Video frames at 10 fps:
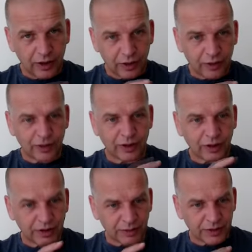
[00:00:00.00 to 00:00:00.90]
not
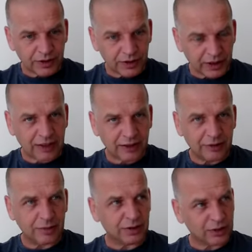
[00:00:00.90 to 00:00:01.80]
only of yourself,
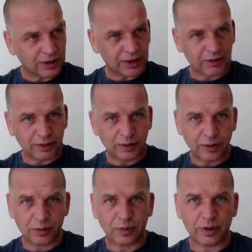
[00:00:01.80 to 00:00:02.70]
but also
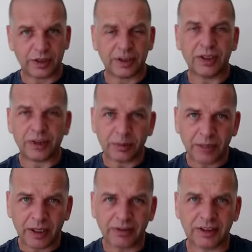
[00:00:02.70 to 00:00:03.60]
of where your
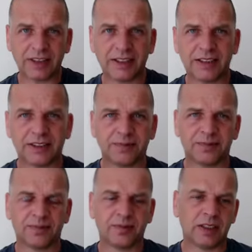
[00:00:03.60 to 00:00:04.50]
opponent is.
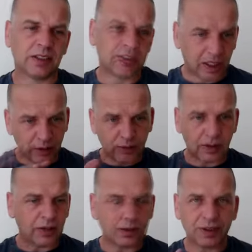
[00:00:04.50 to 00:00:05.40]
And there's a whole
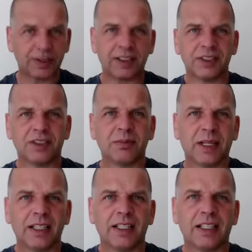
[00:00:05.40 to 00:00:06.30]
host of things that
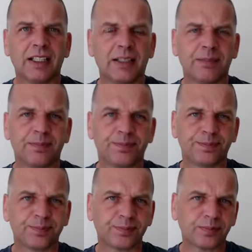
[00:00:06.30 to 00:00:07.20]
make that up.
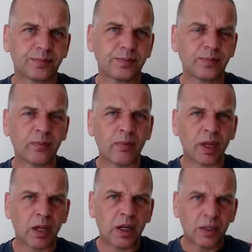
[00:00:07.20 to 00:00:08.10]

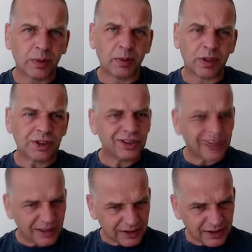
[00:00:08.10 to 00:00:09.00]
But once you can
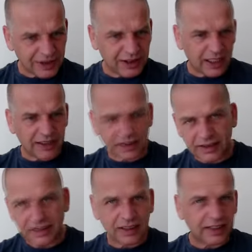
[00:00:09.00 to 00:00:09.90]
understand
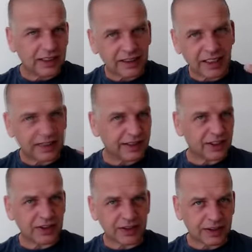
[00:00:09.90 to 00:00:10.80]
that
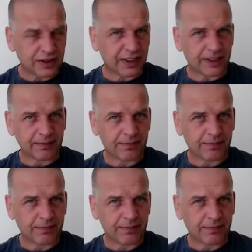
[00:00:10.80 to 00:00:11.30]
distance thing,